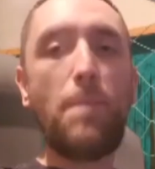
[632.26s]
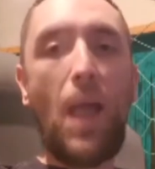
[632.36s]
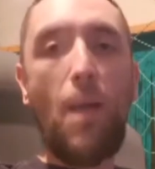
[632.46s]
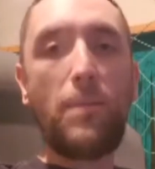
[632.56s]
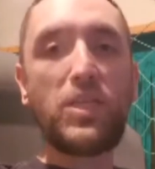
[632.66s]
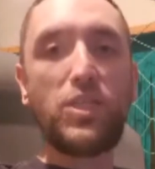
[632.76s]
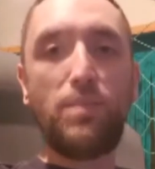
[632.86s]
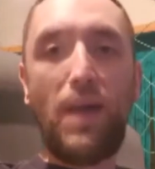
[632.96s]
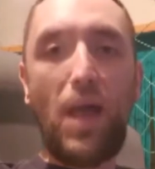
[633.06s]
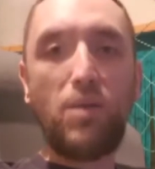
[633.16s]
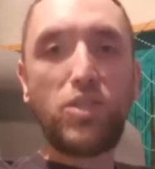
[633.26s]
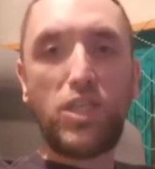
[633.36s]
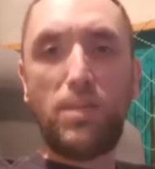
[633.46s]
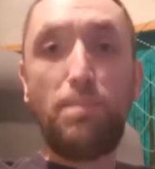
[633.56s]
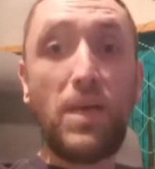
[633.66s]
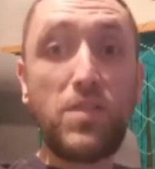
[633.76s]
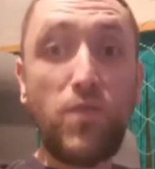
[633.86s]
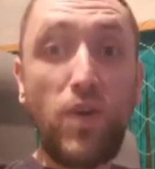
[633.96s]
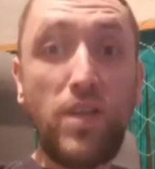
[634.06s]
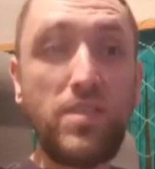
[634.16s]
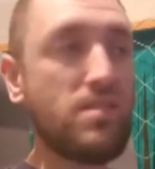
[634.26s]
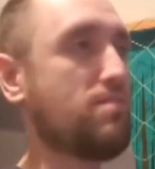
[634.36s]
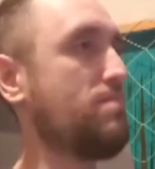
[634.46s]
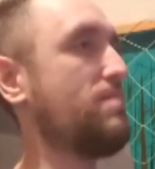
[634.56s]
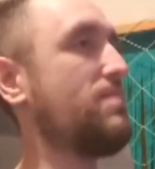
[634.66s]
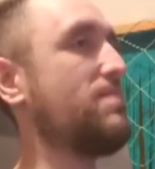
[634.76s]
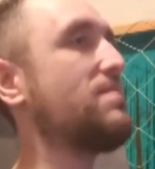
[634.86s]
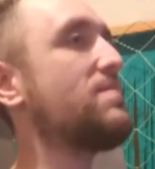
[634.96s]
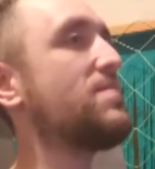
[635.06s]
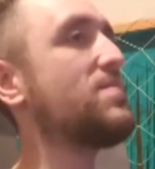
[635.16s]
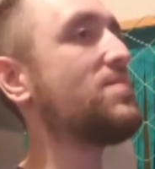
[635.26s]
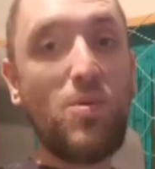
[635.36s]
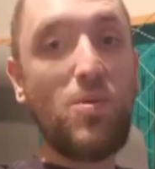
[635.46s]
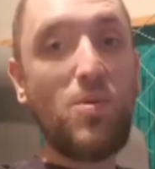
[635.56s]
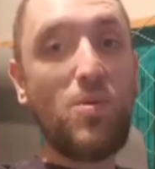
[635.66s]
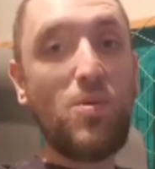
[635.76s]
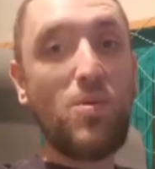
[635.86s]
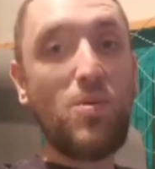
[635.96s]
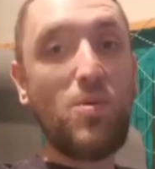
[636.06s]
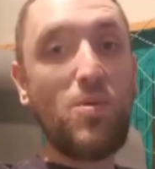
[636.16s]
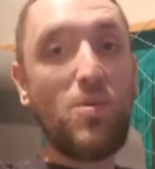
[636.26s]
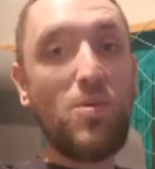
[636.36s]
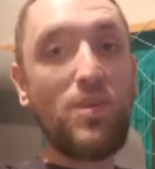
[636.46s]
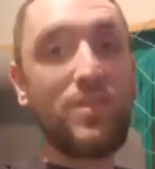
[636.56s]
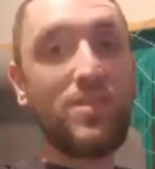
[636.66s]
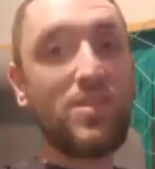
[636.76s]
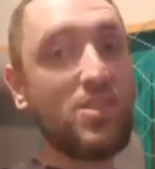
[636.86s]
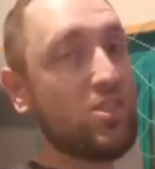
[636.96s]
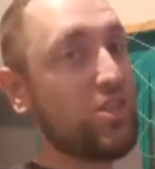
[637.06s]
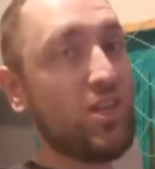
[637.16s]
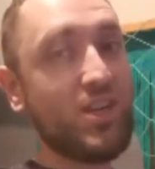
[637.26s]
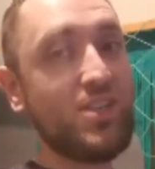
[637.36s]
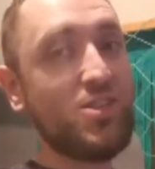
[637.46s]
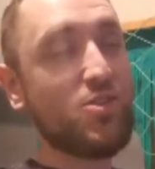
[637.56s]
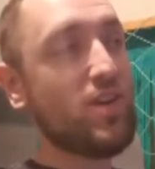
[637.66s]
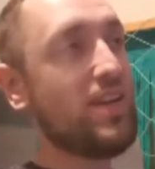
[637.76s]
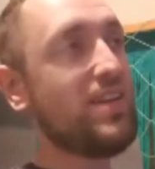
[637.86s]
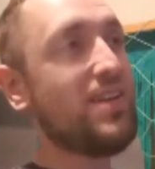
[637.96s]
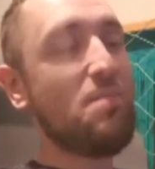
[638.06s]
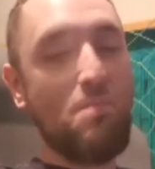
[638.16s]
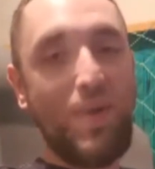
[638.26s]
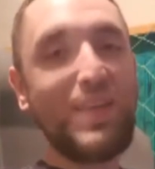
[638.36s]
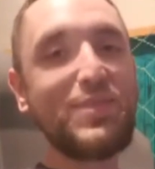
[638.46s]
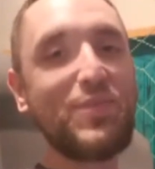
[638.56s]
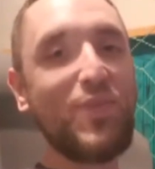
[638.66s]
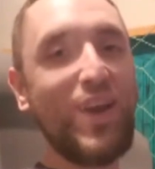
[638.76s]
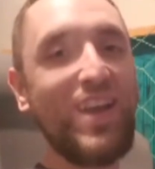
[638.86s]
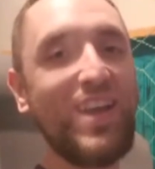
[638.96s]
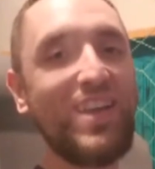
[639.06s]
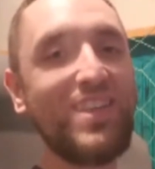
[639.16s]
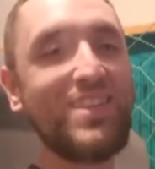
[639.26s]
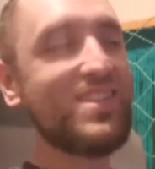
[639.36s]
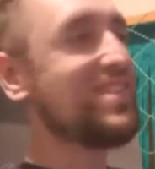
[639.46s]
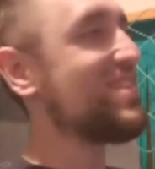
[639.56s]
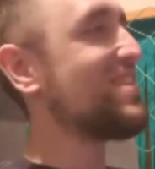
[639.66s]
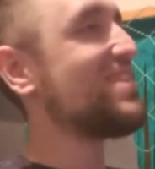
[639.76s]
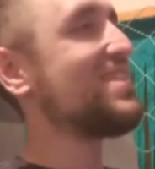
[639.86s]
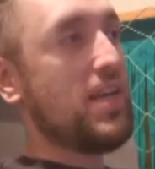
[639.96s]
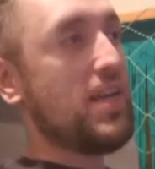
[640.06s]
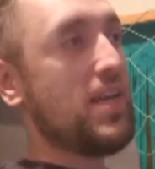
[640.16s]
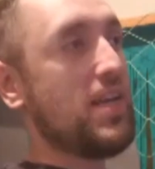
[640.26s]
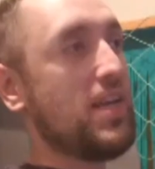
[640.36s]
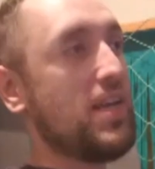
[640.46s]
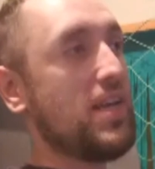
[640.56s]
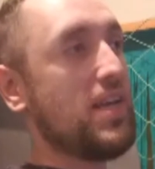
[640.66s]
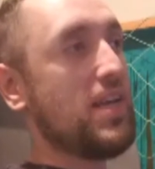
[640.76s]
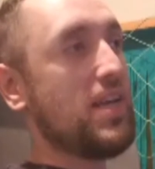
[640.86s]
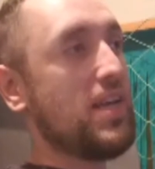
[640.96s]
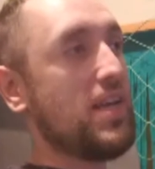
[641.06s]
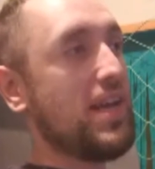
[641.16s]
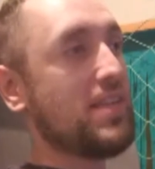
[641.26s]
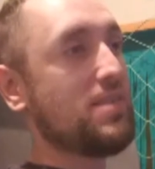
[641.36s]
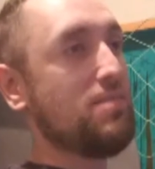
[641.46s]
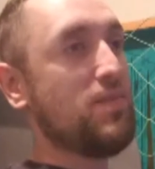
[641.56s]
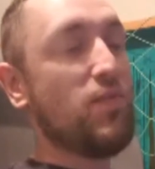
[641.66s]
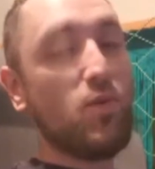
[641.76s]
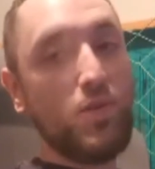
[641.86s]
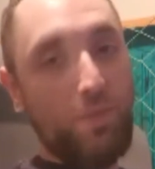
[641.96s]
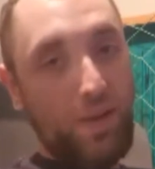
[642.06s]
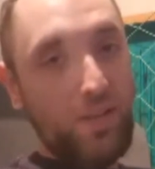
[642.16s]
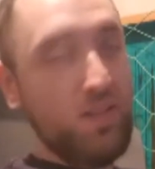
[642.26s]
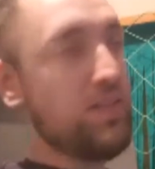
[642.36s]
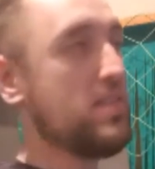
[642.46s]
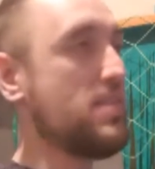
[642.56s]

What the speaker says: The best friends. And their opponents, Chuck and Trent, best friends. Dark Order attacks them before the bell.